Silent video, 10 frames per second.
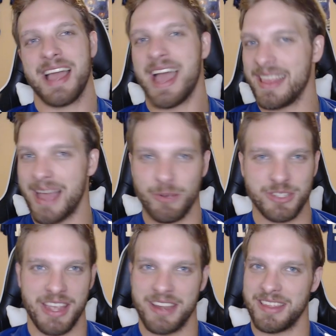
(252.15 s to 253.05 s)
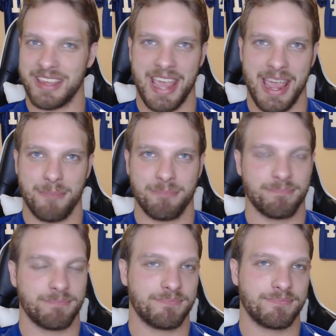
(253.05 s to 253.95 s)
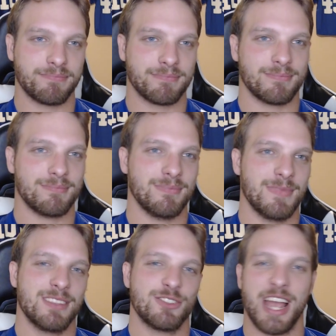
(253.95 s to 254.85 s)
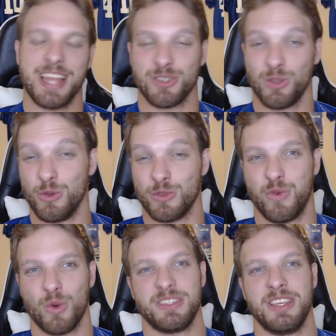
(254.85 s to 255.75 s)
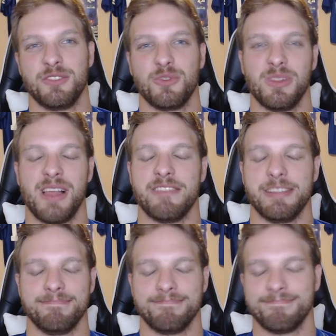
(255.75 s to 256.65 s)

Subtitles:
And that was the end of the game. Giants lose 14-11.